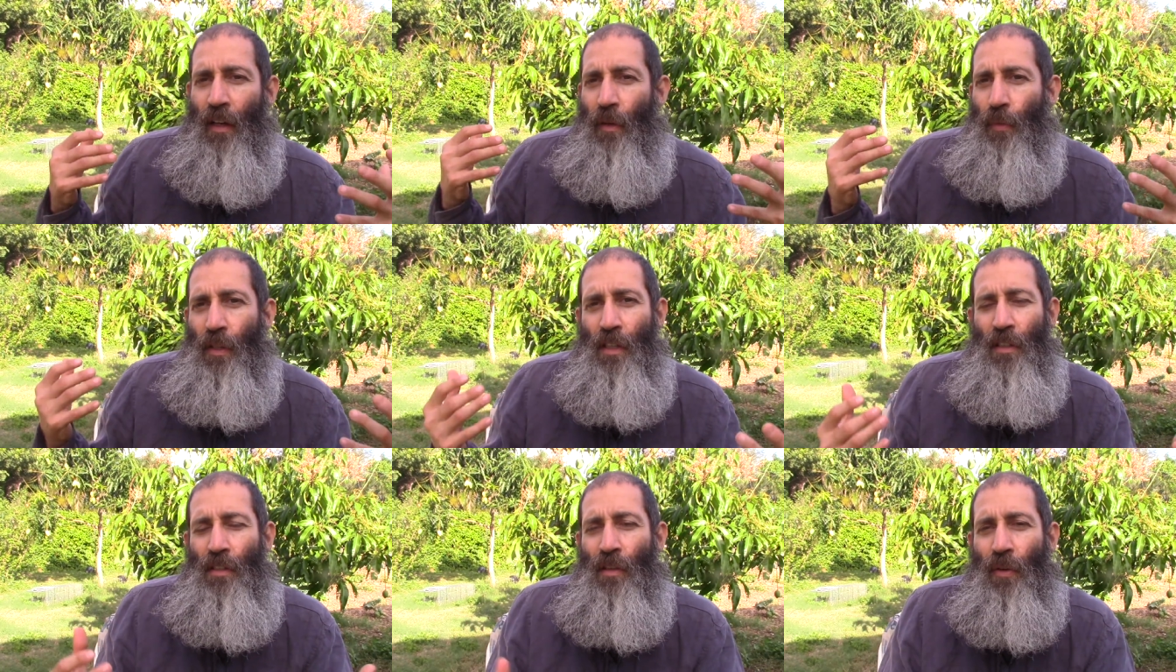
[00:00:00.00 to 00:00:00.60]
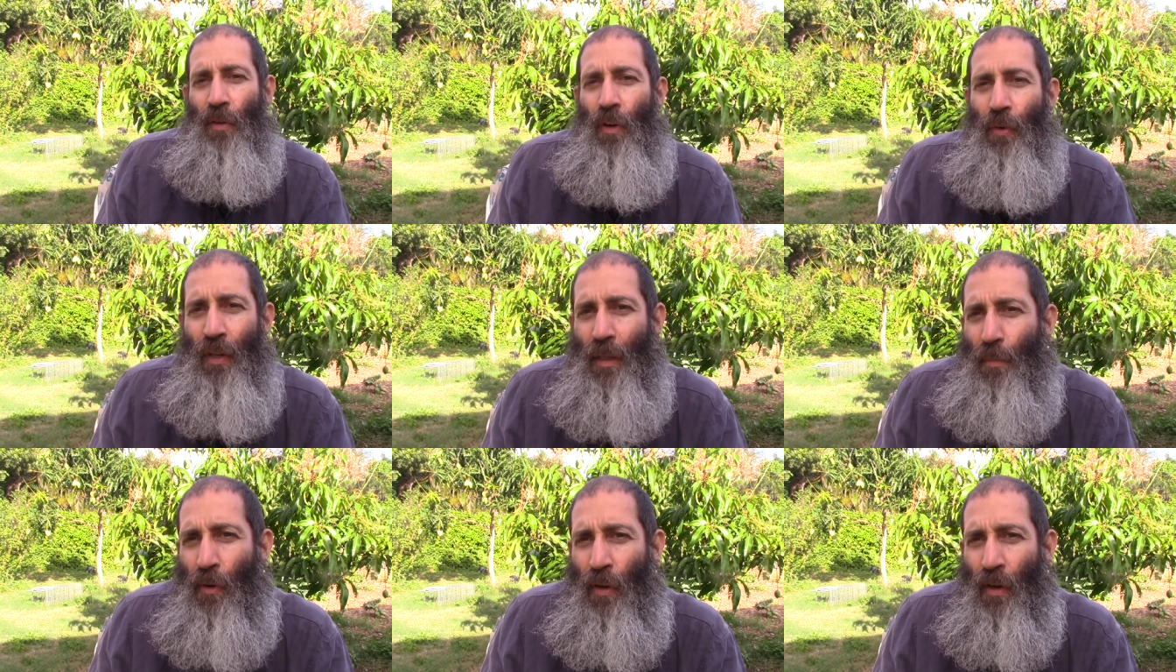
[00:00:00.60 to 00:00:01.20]
We just don't know
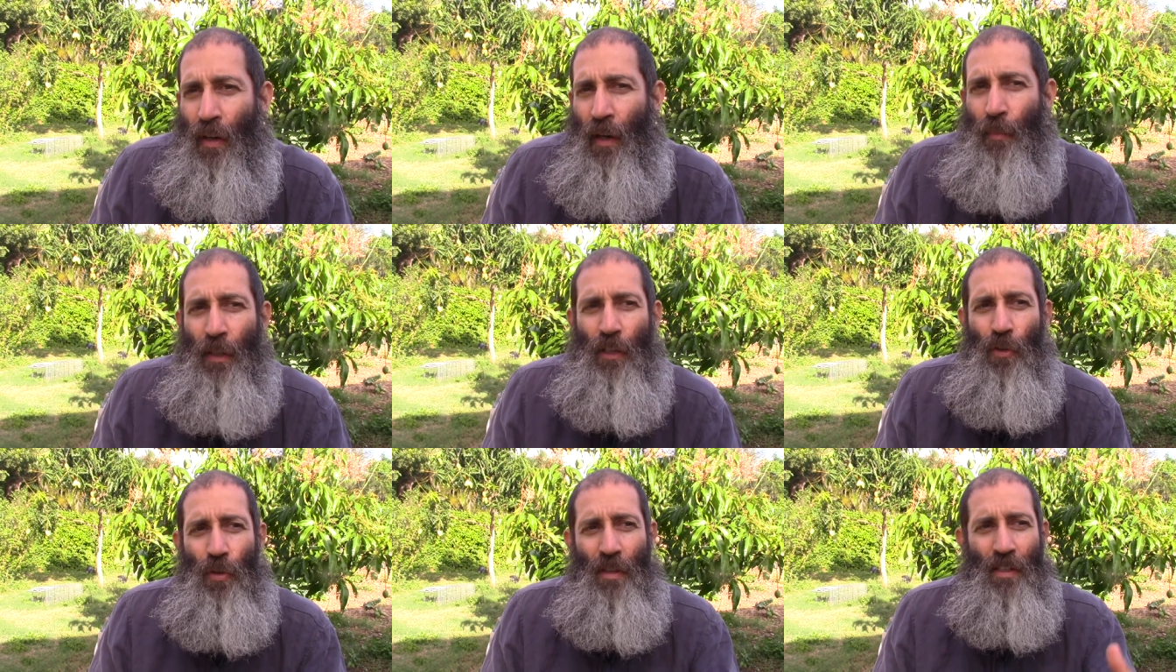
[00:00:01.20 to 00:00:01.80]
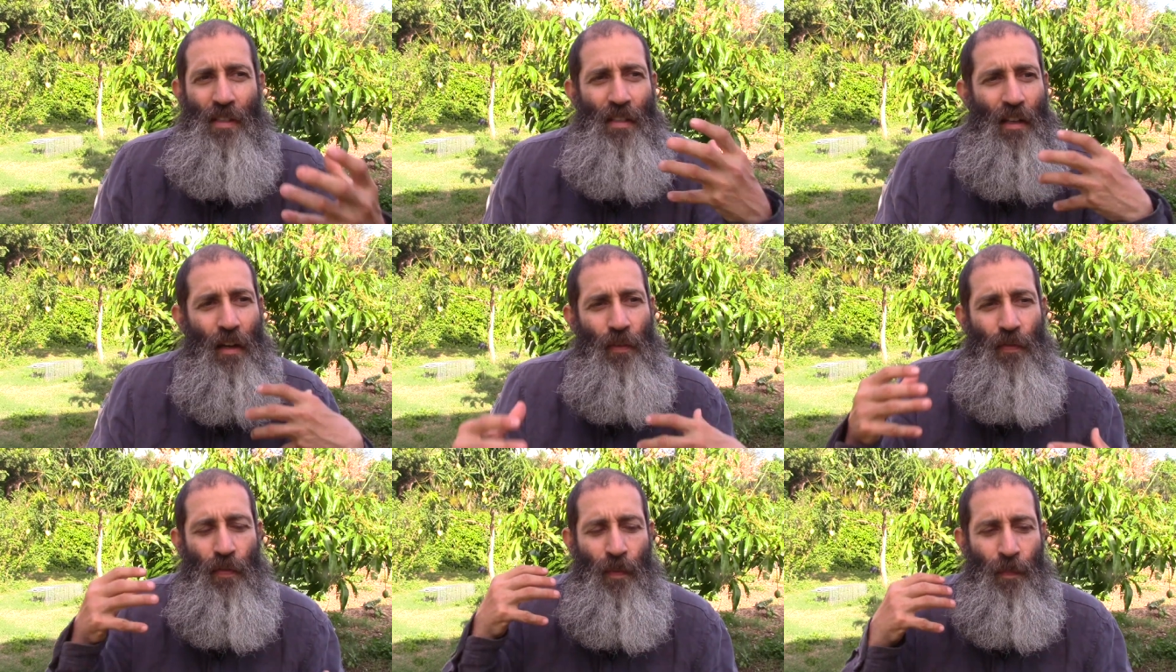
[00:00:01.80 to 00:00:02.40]
anymore. And we do this
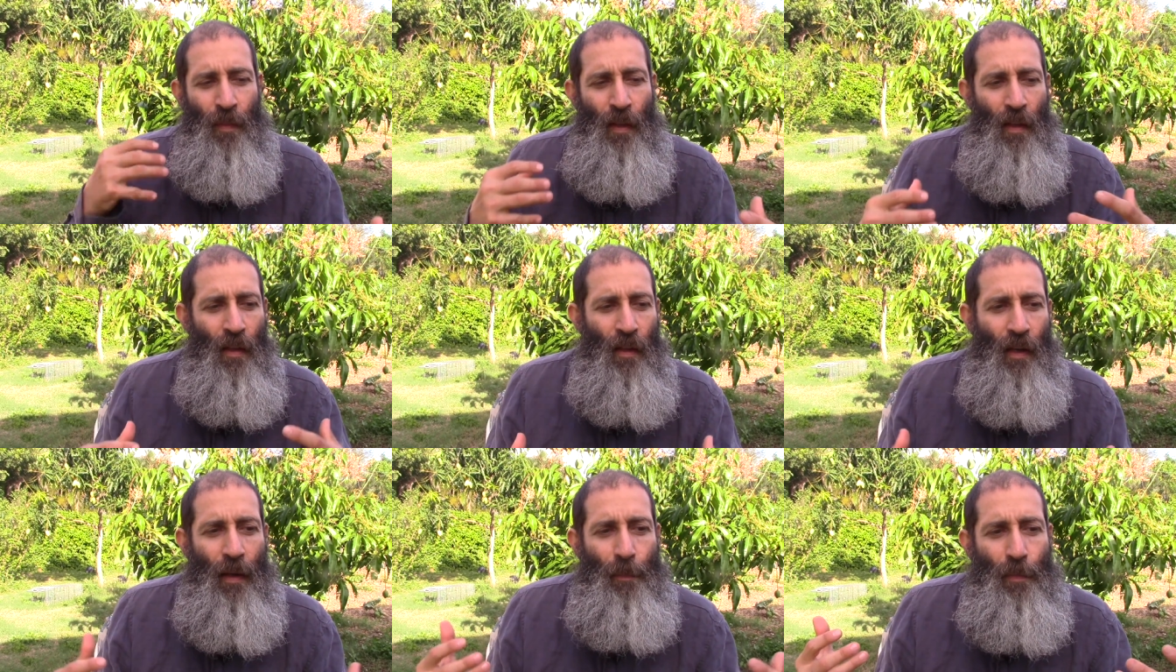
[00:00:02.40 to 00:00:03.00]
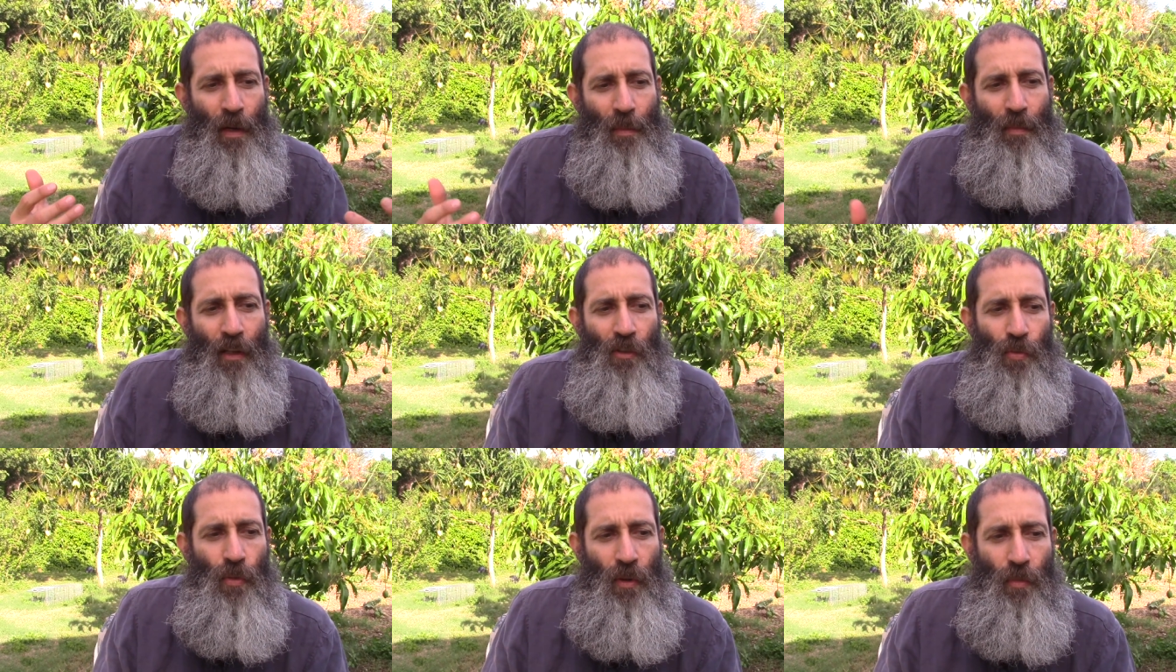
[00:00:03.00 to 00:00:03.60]
stuff and pretty
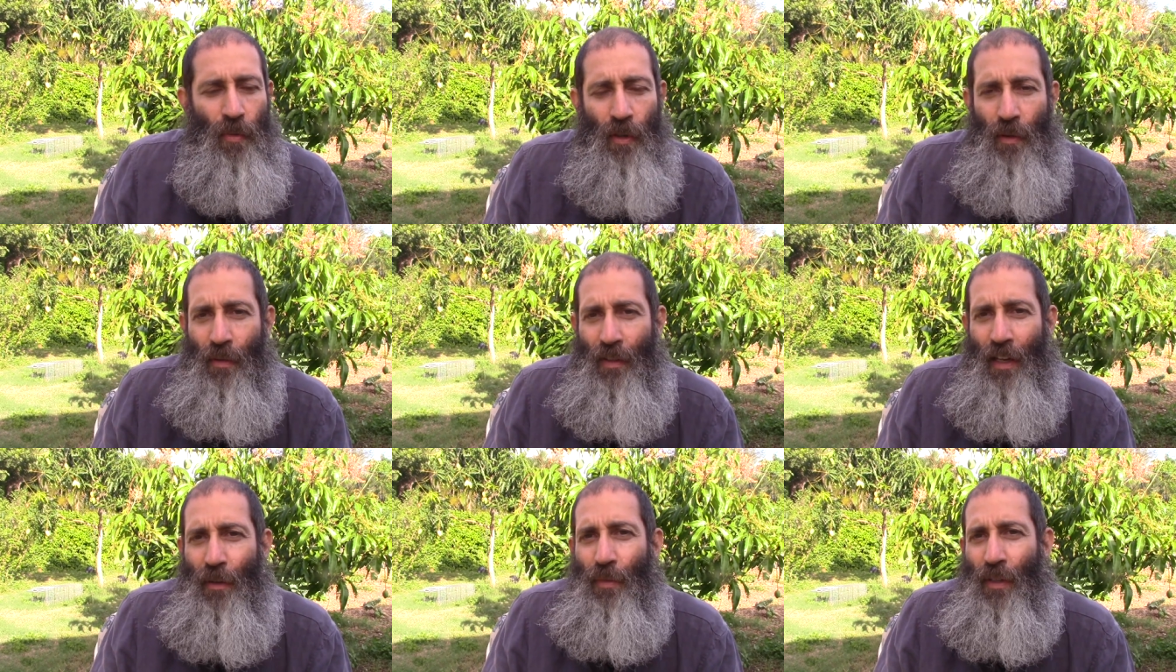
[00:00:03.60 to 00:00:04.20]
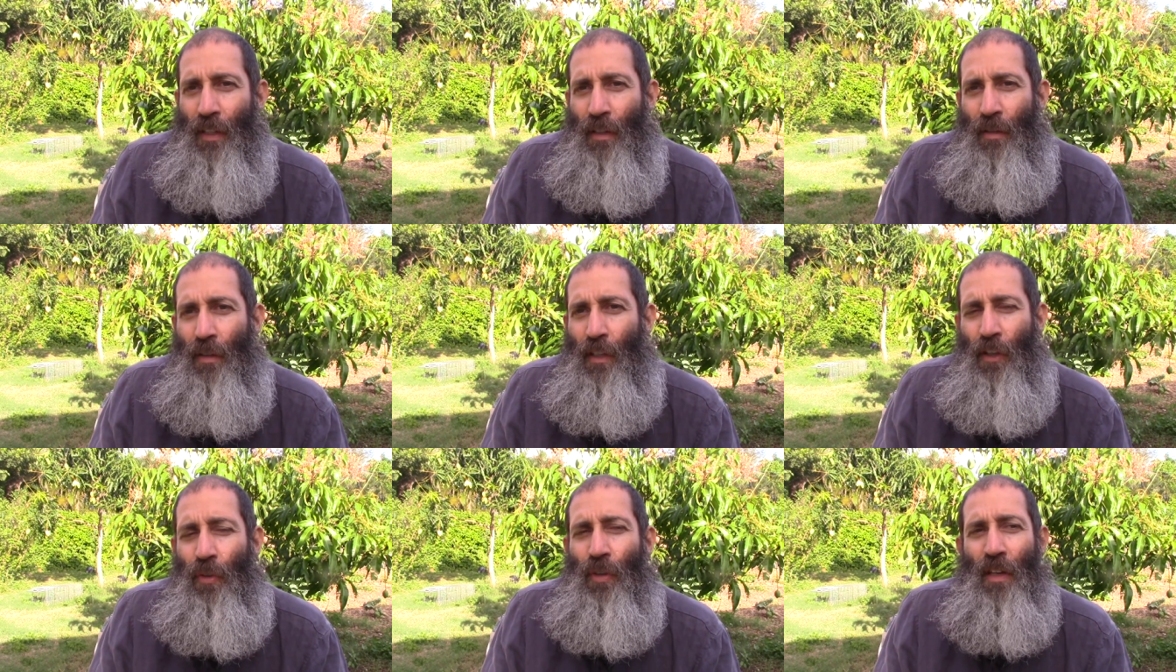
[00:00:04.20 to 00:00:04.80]
much we're, we're, it's like we're
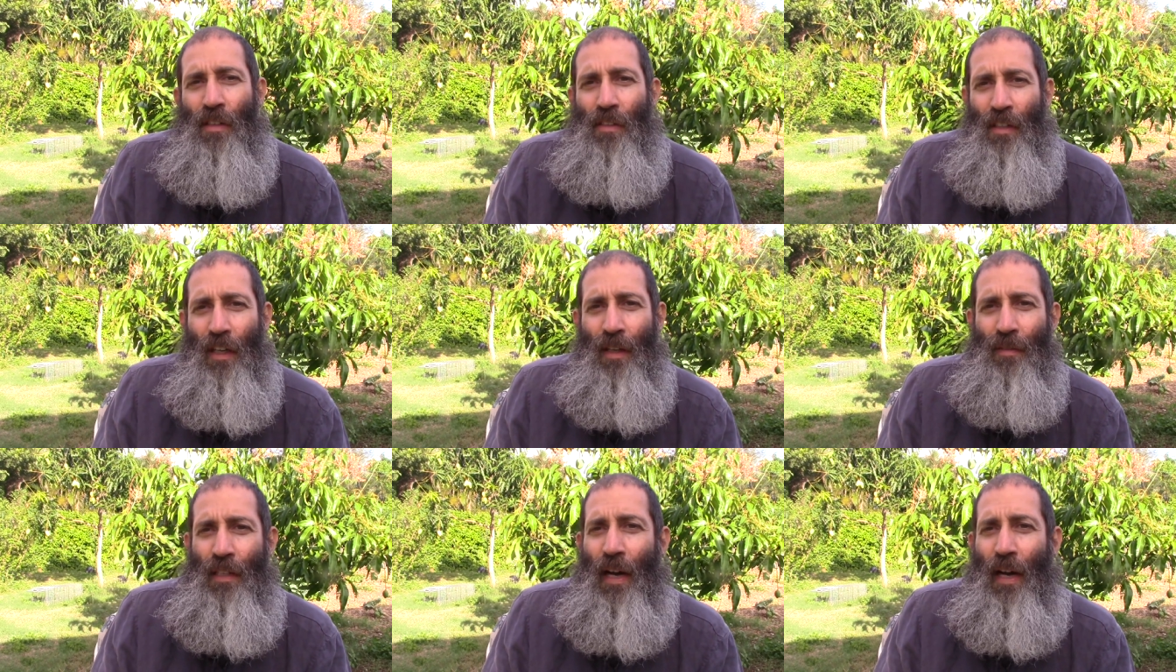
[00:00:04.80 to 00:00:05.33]
killing ourselves.